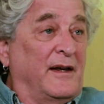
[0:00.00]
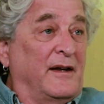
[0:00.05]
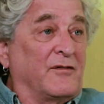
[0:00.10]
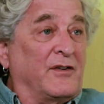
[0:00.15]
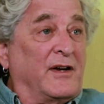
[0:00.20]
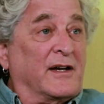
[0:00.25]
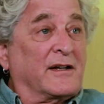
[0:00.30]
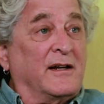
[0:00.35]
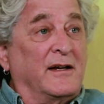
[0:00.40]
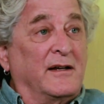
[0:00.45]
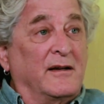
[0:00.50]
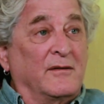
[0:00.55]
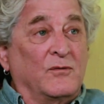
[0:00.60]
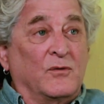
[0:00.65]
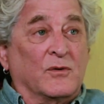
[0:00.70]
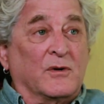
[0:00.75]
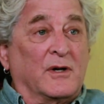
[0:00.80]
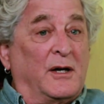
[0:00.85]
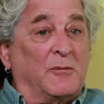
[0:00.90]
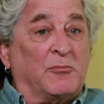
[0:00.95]
And in fact,
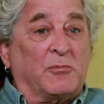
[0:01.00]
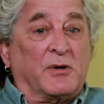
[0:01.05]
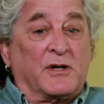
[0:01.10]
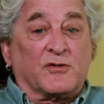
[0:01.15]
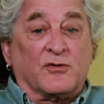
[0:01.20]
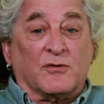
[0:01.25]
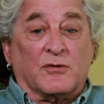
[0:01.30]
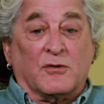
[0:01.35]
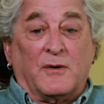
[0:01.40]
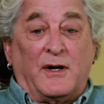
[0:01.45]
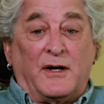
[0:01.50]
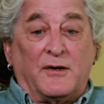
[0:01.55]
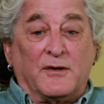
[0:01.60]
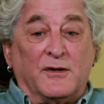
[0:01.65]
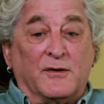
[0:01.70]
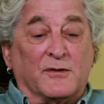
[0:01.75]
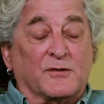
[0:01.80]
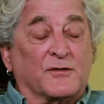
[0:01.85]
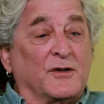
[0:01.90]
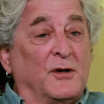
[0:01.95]
they got a picture
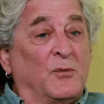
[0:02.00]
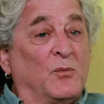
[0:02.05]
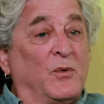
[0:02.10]
around here